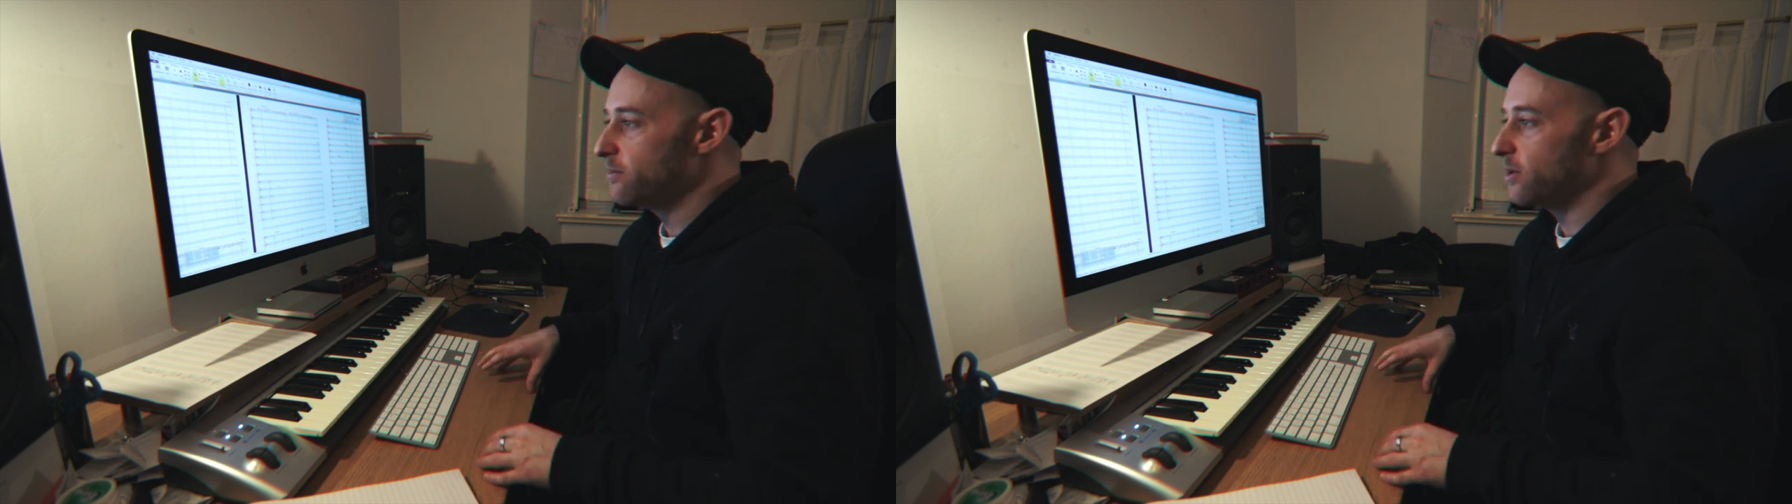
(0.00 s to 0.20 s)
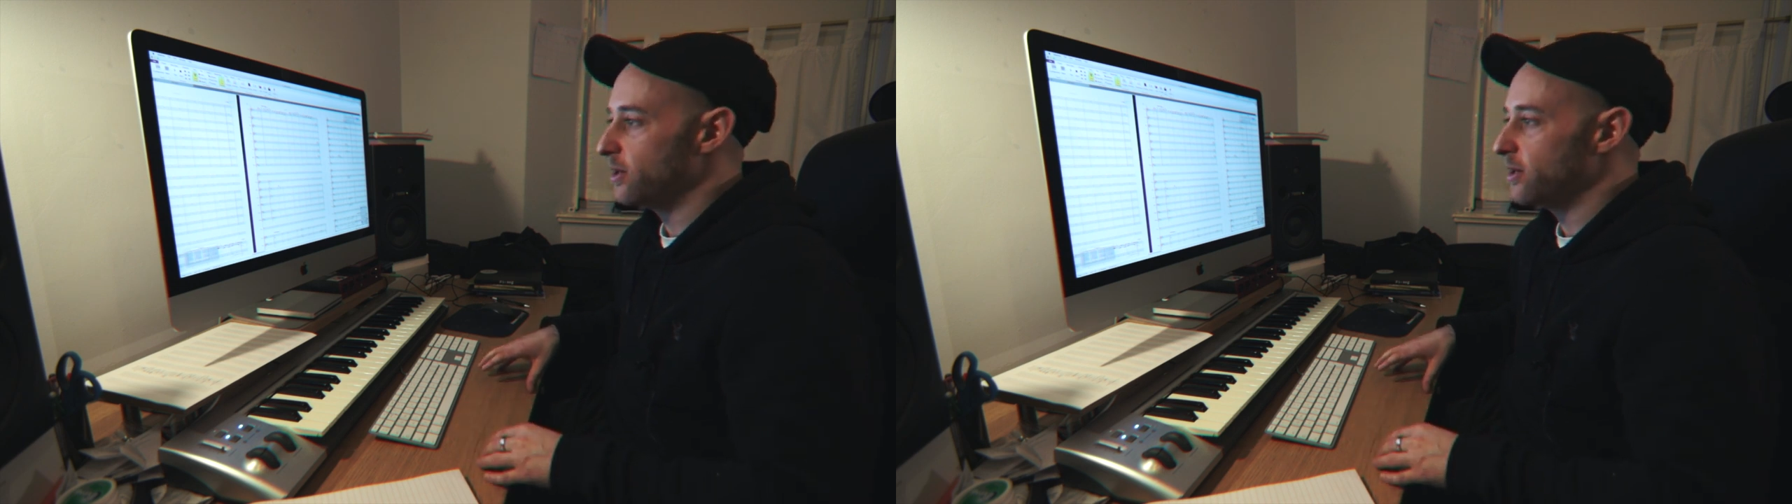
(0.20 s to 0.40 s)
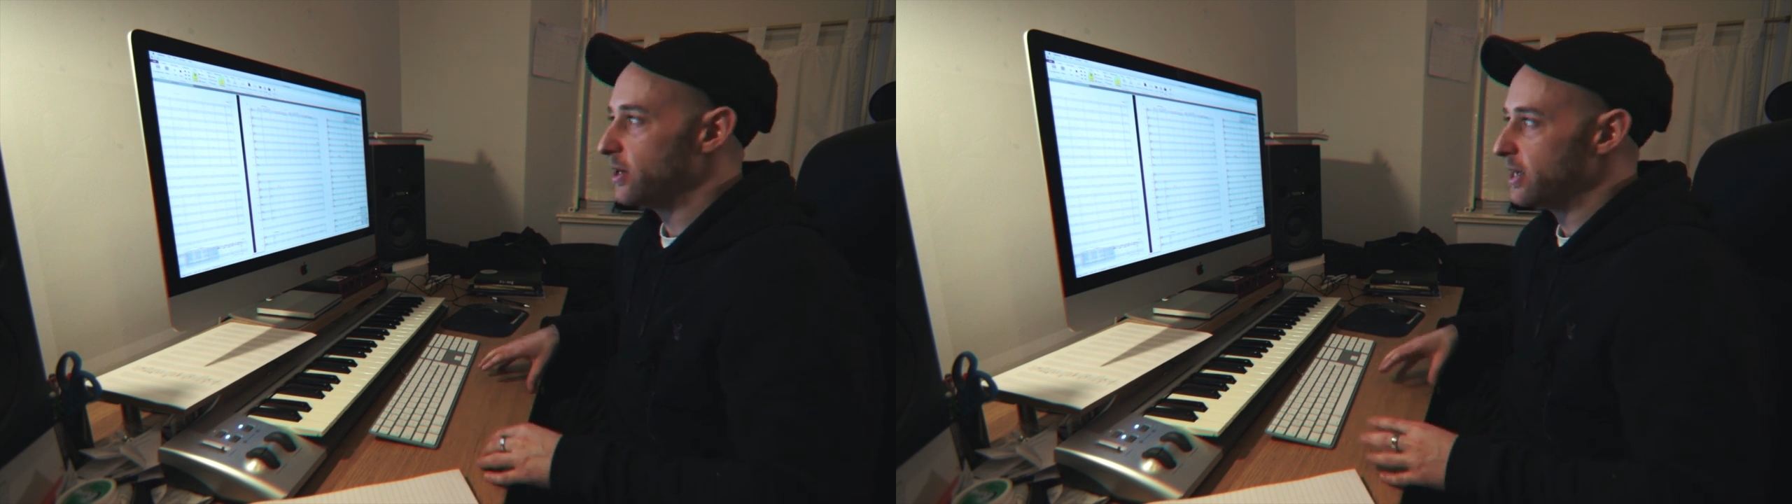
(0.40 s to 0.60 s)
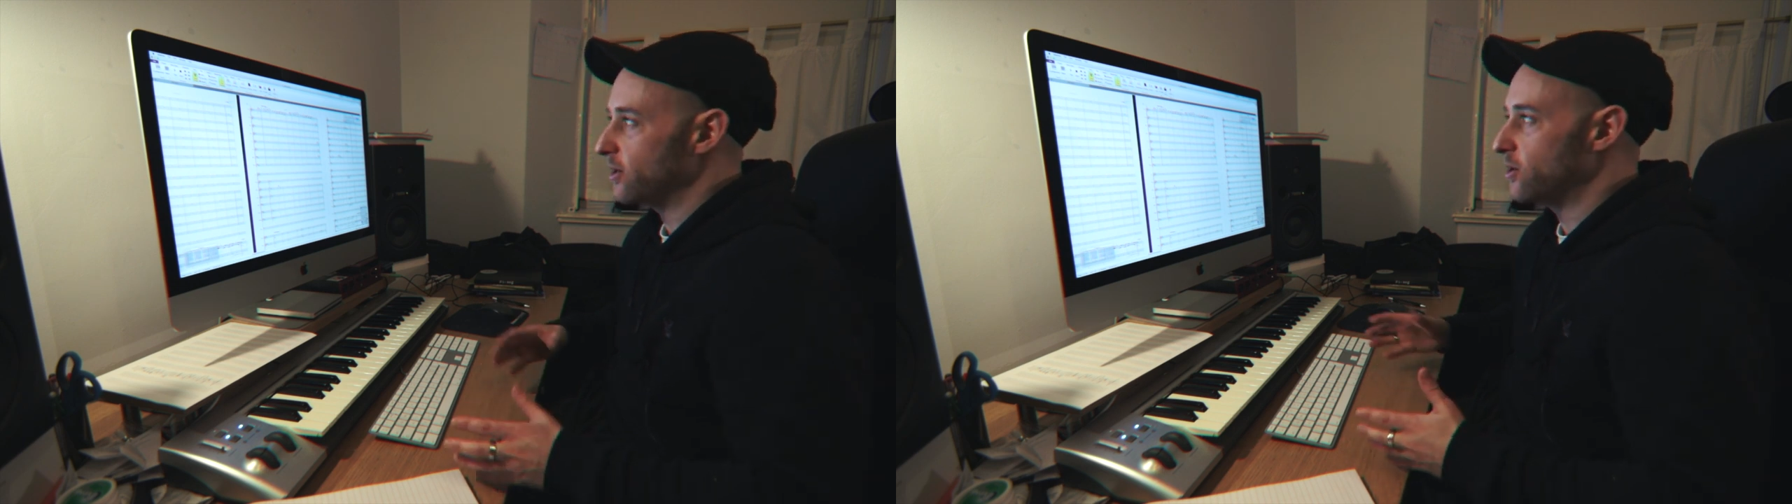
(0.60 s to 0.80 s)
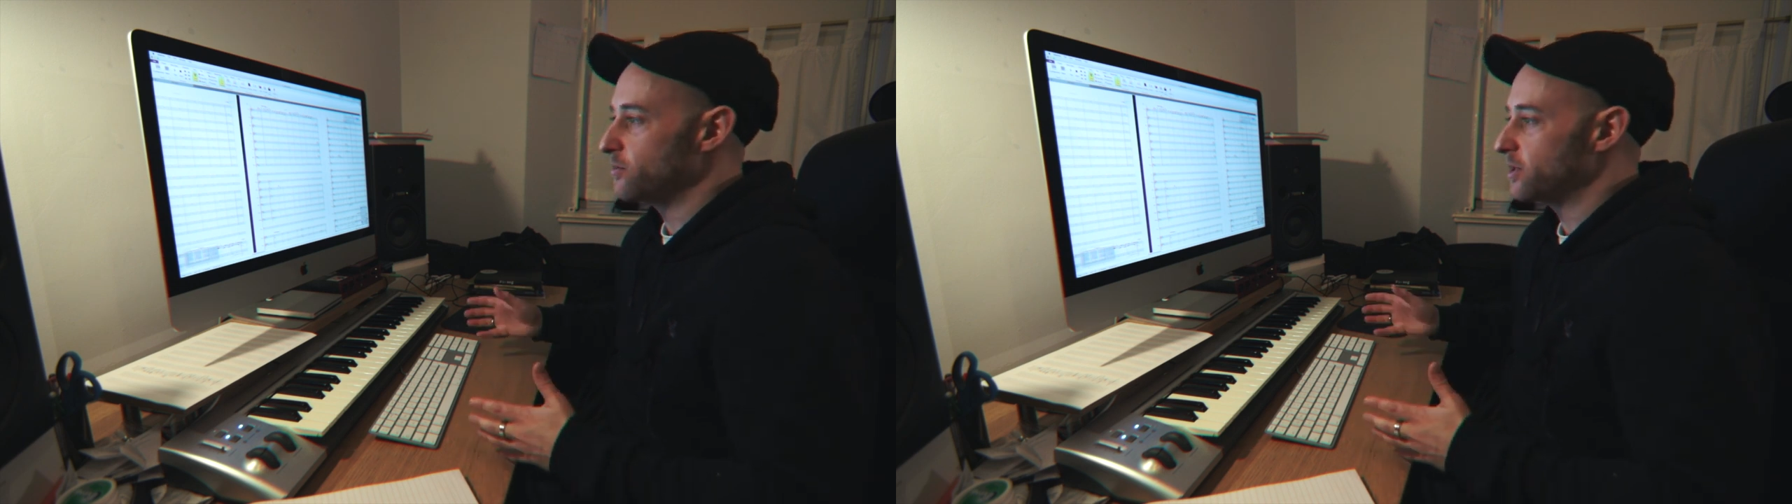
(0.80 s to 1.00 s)
but he
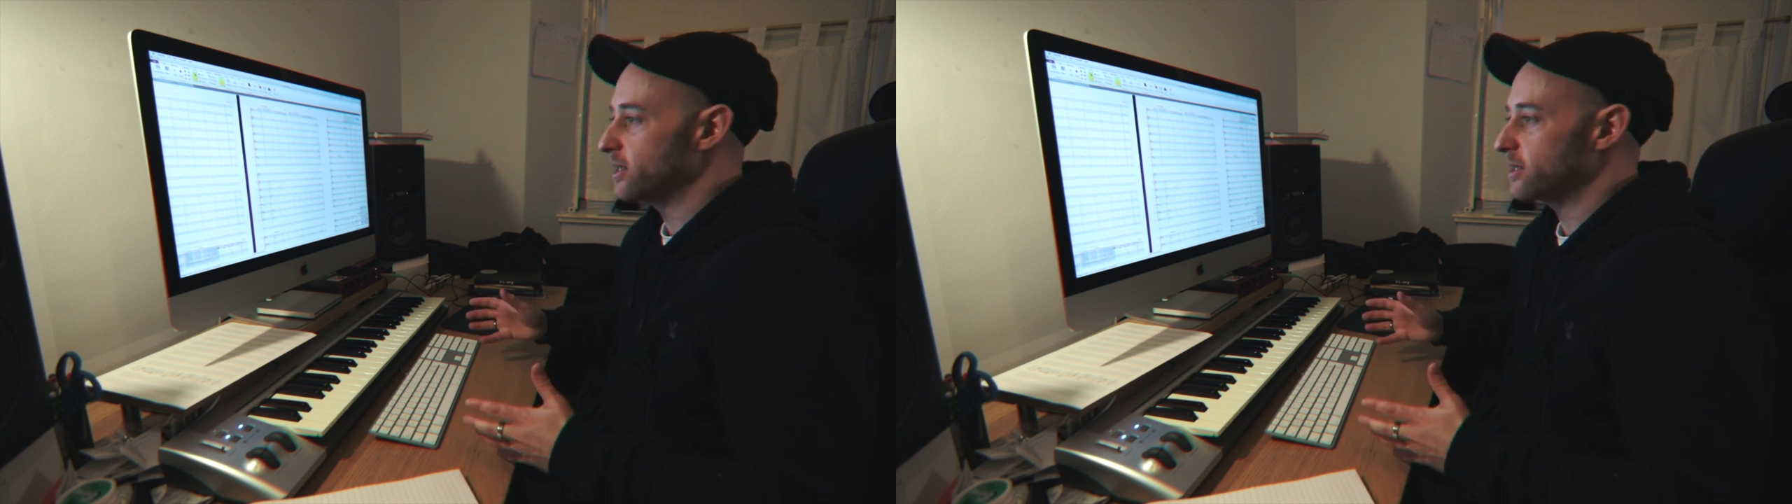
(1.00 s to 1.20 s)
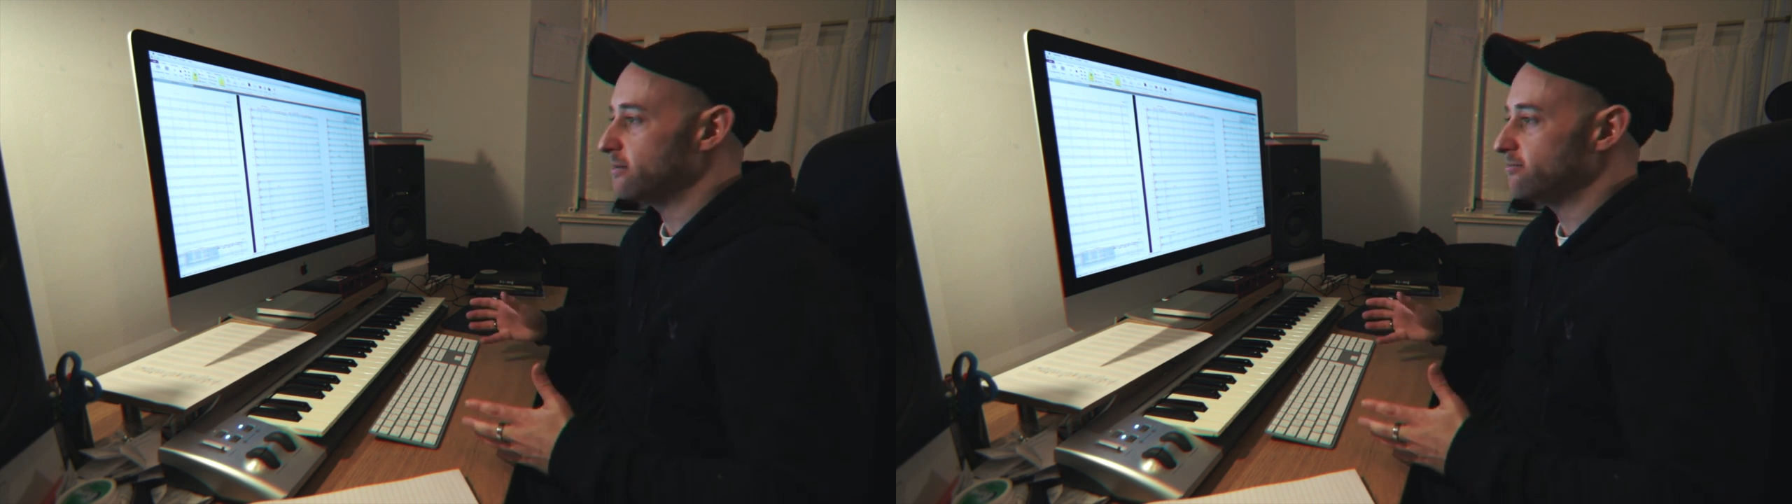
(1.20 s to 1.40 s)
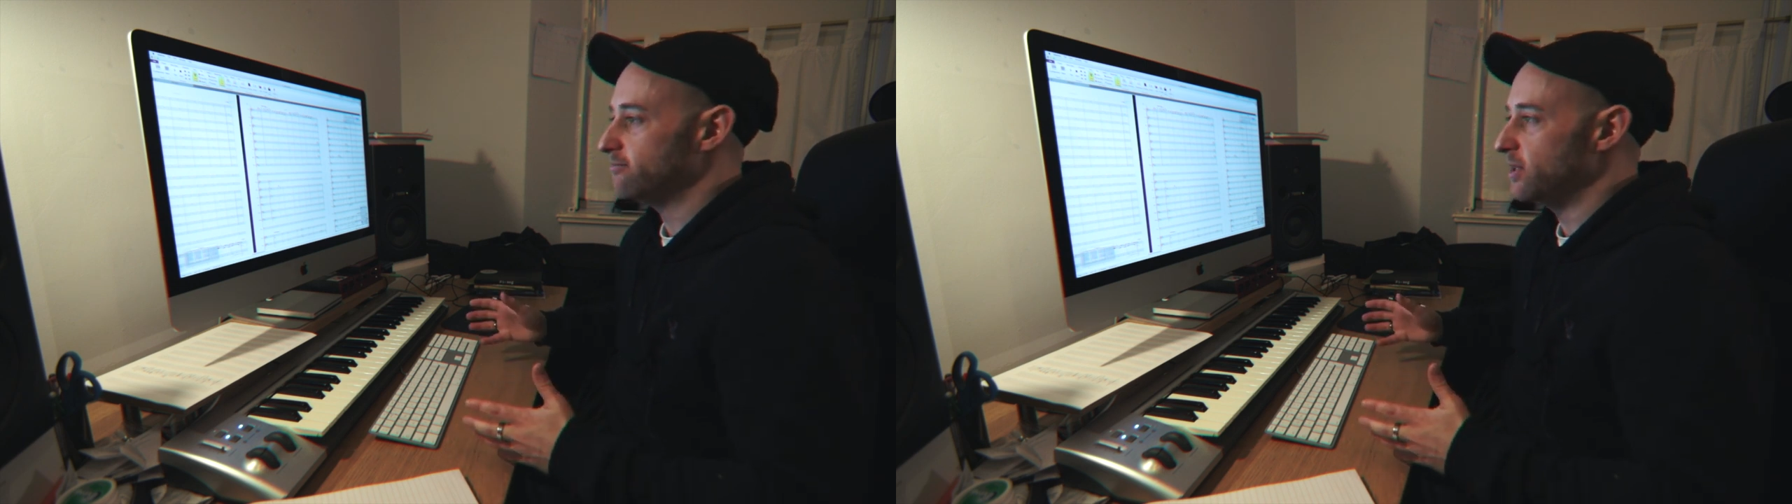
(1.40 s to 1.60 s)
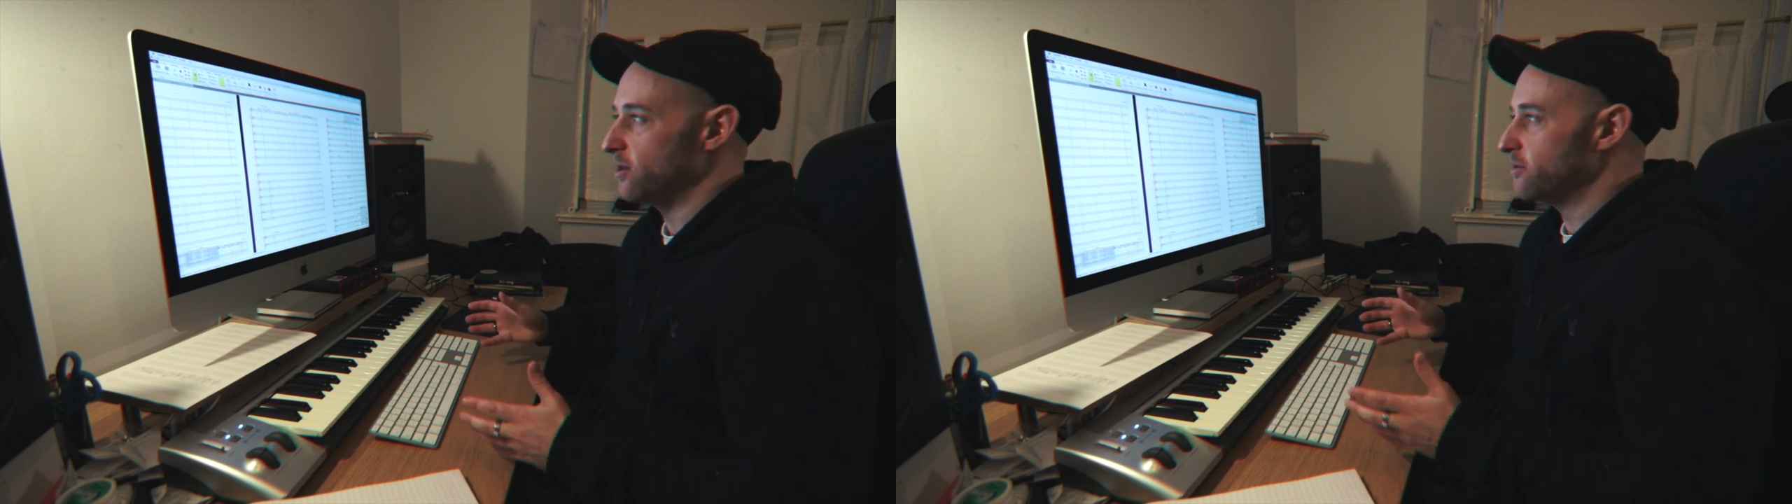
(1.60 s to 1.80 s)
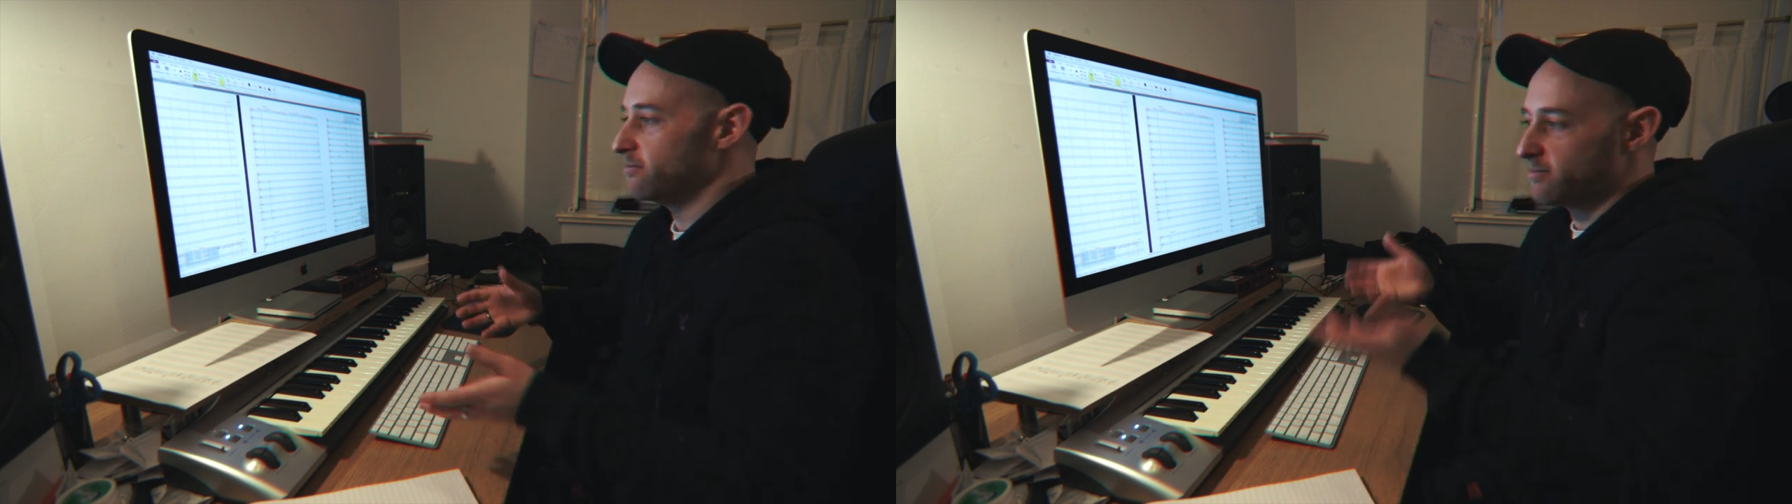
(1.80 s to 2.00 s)
could come to this, you
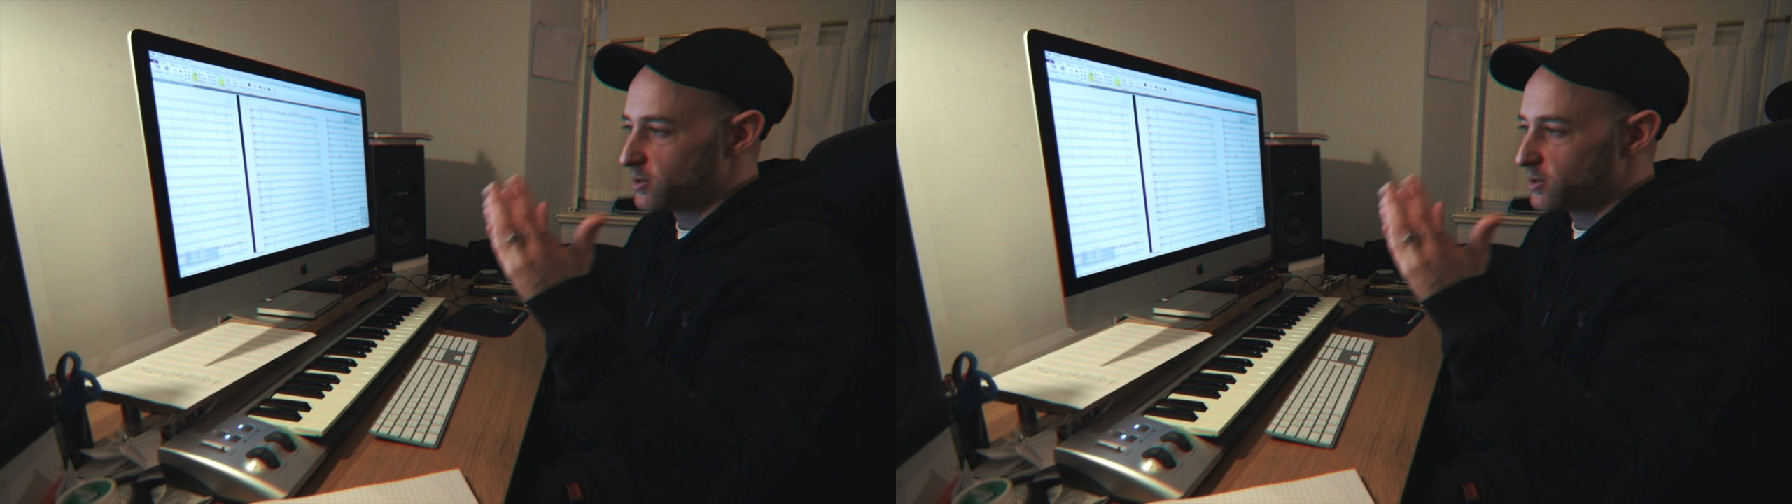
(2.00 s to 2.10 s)
know,